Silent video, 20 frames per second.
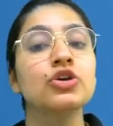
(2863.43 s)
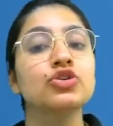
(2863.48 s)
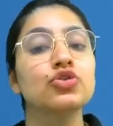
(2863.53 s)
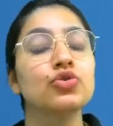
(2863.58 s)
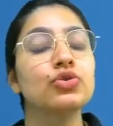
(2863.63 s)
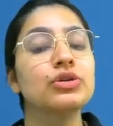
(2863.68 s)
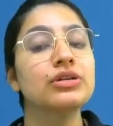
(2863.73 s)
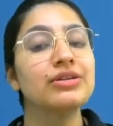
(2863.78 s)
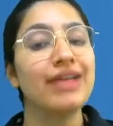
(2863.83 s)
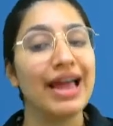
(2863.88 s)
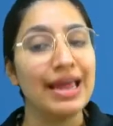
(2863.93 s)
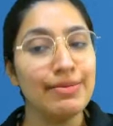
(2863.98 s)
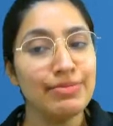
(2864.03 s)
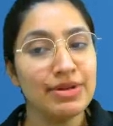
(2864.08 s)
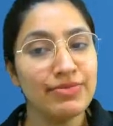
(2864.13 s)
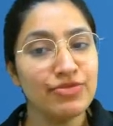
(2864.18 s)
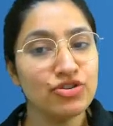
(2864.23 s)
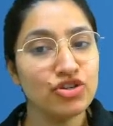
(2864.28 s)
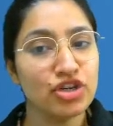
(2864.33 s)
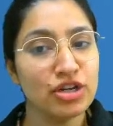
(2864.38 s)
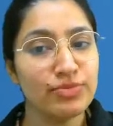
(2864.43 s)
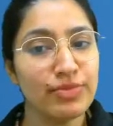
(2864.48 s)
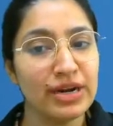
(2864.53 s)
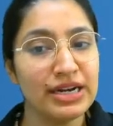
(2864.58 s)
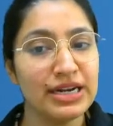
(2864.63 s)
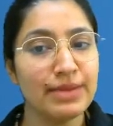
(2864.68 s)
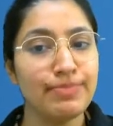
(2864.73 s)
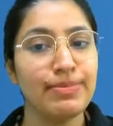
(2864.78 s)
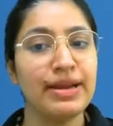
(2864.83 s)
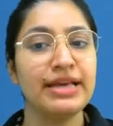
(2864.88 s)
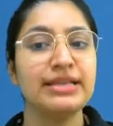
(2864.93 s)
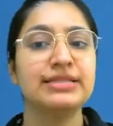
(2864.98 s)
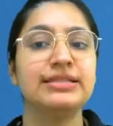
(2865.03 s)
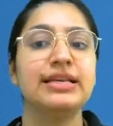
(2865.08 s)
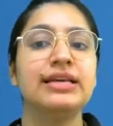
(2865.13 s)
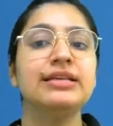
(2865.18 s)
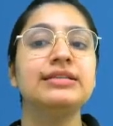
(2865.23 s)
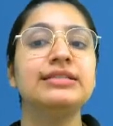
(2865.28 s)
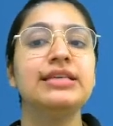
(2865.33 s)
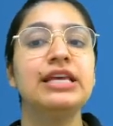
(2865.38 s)
So time division
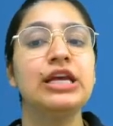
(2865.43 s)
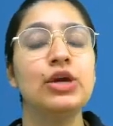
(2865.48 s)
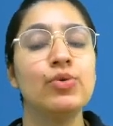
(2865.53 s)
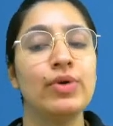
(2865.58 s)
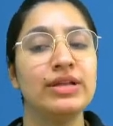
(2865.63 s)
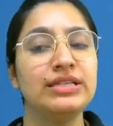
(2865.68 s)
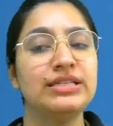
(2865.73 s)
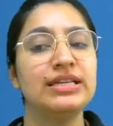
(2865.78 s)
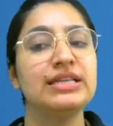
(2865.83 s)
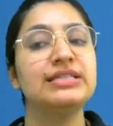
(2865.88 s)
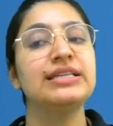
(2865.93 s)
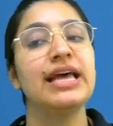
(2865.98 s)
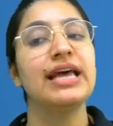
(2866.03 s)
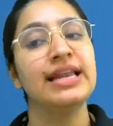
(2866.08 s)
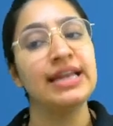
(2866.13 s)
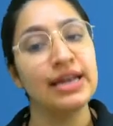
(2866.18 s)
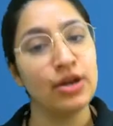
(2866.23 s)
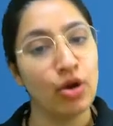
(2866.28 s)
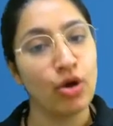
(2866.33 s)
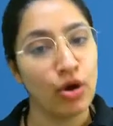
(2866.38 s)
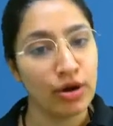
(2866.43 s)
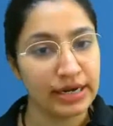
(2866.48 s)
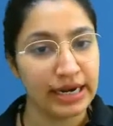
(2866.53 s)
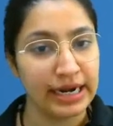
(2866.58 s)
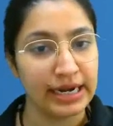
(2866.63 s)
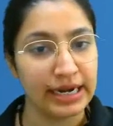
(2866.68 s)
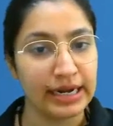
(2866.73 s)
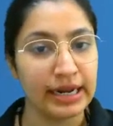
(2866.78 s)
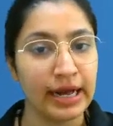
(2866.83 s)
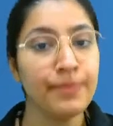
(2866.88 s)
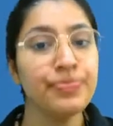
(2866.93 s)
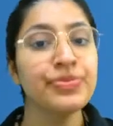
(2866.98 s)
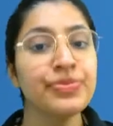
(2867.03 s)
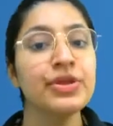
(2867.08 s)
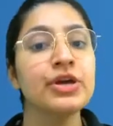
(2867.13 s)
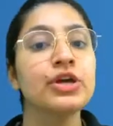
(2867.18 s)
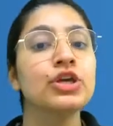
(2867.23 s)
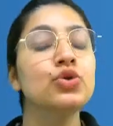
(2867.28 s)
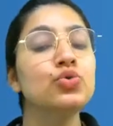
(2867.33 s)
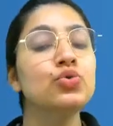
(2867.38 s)
multiplexing sequences analog data
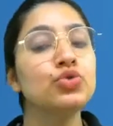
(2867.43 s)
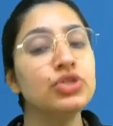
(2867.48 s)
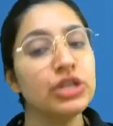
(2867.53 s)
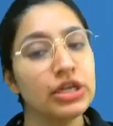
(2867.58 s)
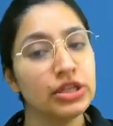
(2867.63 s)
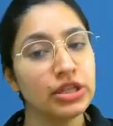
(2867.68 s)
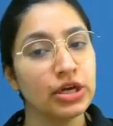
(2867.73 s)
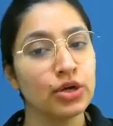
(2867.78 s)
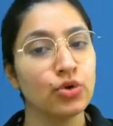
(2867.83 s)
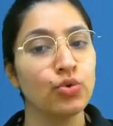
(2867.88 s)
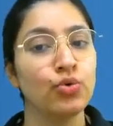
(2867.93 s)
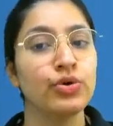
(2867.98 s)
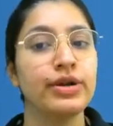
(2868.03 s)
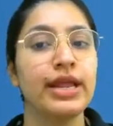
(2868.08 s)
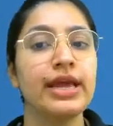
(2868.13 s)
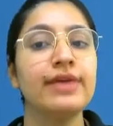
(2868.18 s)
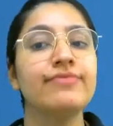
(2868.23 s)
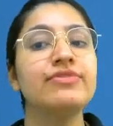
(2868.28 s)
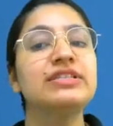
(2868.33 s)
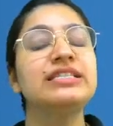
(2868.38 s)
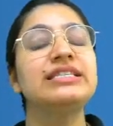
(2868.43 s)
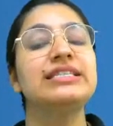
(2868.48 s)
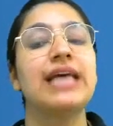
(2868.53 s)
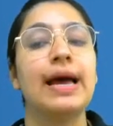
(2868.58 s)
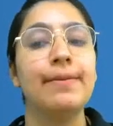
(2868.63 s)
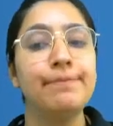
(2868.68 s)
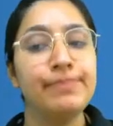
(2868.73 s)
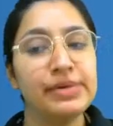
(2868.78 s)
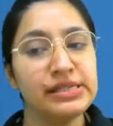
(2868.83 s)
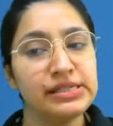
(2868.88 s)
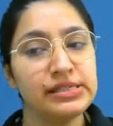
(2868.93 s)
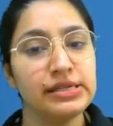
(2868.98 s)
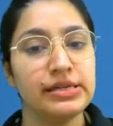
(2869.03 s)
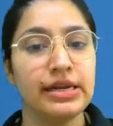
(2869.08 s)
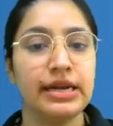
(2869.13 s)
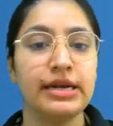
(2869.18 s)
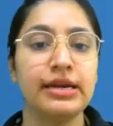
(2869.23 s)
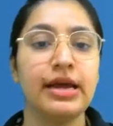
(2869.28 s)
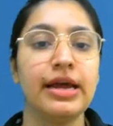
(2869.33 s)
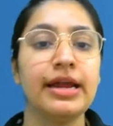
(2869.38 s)
using the codec which samples the
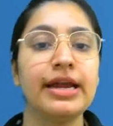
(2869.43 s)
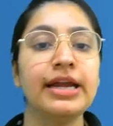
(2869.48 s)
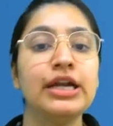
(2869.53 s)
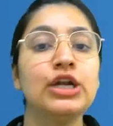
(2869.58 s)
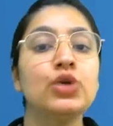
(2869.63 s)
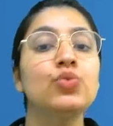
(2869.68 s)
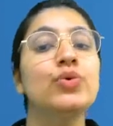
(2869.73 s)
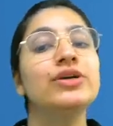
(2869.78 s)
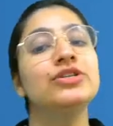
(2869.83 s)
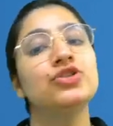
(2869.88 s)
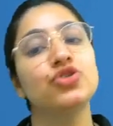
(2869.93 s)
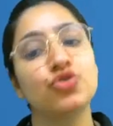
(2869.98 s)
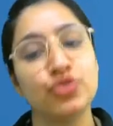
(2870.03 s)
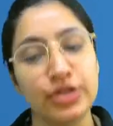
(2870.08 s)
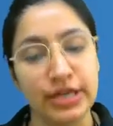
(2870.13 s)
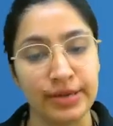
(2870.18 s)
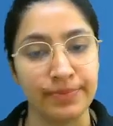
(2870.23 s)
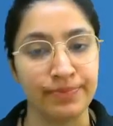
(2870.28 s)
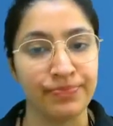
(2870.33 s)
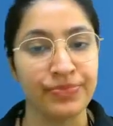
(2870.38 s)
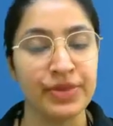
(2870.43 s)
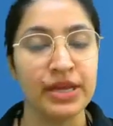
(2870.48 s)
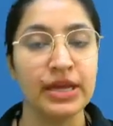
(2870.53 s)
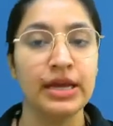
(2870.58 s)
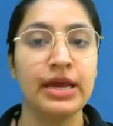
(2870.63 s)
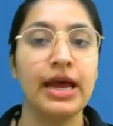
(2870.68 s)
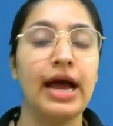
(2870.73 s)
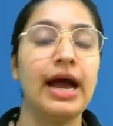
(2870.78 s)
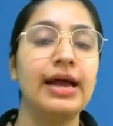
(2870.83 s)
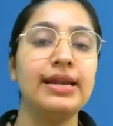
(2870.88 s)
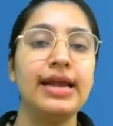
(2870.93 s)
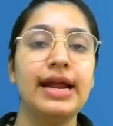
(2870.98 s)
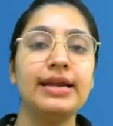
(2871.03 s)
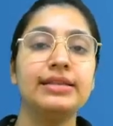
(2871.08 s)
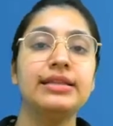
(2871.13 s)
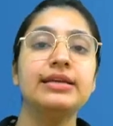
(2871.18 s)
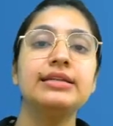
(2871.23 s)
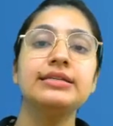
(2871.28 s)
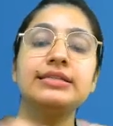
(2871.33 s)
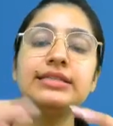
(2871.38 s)
data into a stream. And
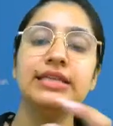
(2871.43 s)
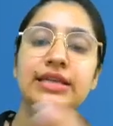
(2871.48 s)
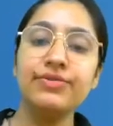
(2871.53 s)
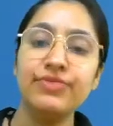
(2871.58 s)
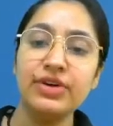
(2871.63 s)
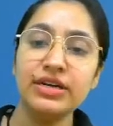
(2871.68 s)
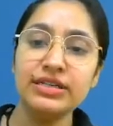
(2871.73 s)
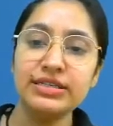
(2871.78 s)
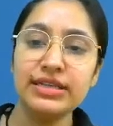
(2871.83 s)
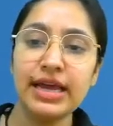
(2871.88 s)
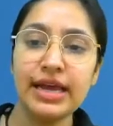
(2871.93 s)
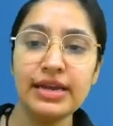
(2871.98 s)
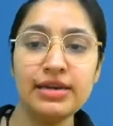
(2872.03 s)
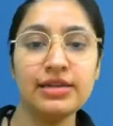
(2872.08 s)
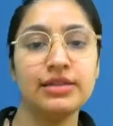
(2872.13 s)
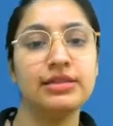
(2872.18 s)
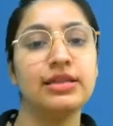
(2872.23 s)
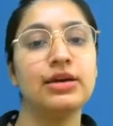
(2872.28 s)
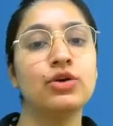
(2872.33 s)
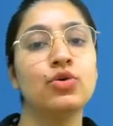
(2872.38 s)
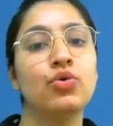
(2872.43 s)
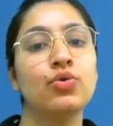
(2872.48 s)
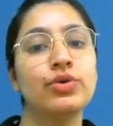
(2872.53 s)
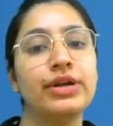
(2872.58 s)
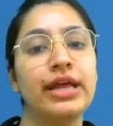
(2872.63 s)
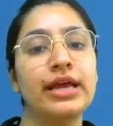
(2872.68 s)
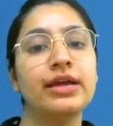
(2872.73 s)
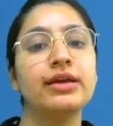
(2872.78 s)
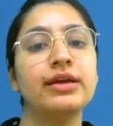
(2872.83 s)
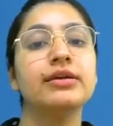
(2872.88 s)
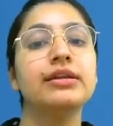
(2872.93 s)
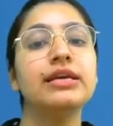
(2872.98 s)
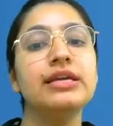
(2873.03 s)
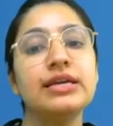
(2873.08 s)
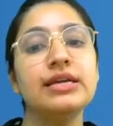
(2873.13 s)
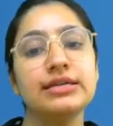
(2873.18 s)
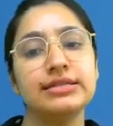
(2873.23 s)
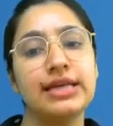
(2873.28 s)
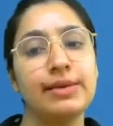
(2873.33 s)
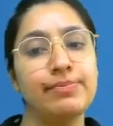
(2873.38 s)
at the receiver's end, the codec
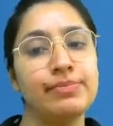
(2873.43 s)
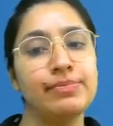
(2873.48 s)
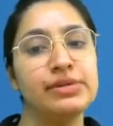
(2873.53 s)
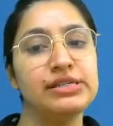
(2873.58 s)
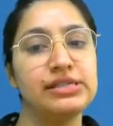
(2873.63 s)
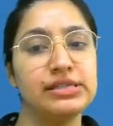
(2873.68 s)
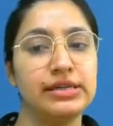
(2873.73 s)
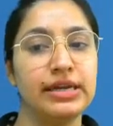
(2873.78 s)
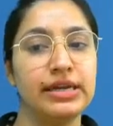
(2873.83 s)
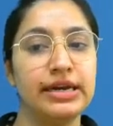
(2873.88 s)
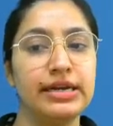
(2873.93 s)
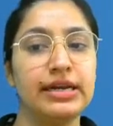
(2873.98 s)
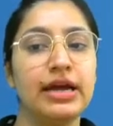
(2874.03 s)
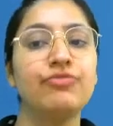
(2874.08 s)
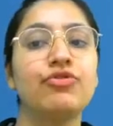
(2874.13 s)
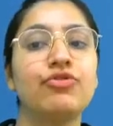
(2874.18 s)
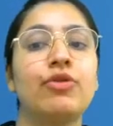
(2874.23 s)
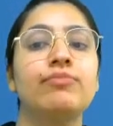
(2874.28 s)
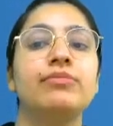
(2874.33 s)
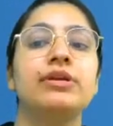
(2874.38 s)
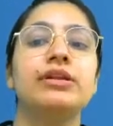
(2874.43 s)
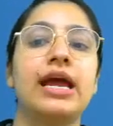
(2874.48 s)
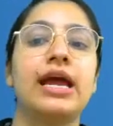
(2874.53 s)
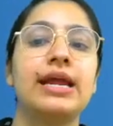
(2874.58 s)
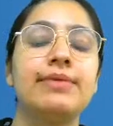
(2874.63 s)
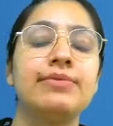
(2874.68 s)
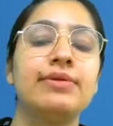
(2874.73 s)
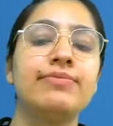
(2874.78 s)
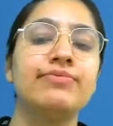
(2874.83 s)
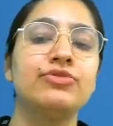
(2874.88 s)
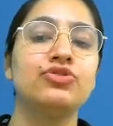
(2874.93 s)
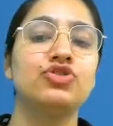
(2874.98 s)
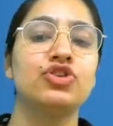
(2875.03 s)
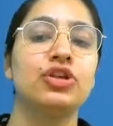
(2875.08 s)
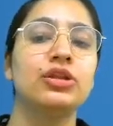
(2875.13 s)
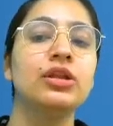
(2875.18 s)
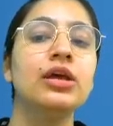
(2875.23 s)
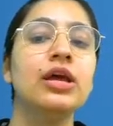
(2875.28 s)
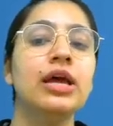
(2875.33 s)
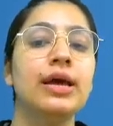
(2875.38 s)
reassembles the data from the time
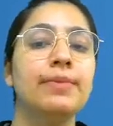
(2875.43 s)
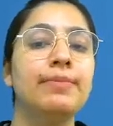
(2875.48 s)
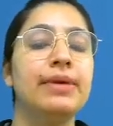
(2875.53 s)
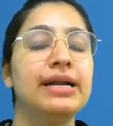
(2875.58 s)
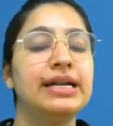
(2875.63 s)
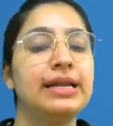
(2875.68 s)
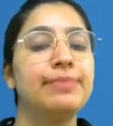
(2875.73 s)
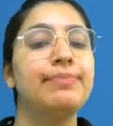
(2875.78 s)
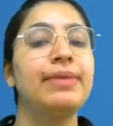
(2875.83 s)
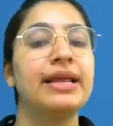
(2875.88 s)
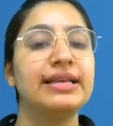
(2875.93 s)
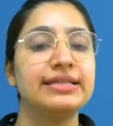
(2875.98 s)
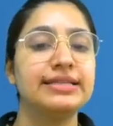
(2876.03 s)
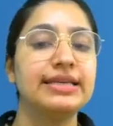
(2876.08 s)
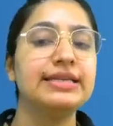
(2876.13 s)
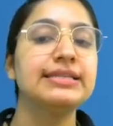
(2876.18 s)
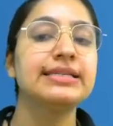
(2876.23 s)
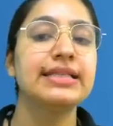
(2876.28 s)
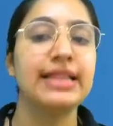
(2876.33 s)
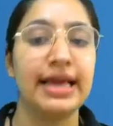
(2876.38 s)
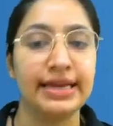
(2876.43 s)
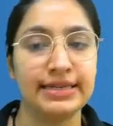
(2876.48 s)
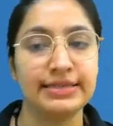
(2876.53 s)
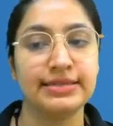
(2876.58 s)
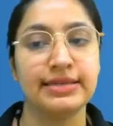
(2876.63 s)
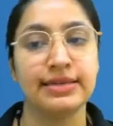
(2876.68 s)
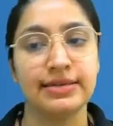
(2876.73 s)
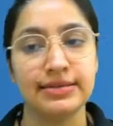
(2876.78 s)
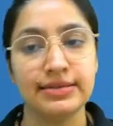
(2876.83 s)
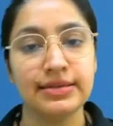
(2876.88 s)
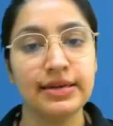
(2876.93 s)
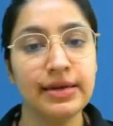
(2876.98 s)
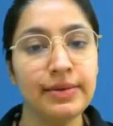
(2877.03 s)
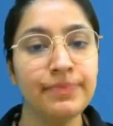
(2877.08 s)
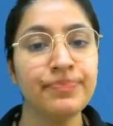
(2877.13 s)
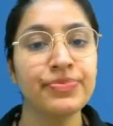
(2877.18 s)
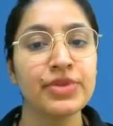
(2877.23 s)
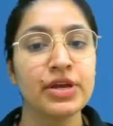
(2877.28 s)
division multiplexing slices. Huh?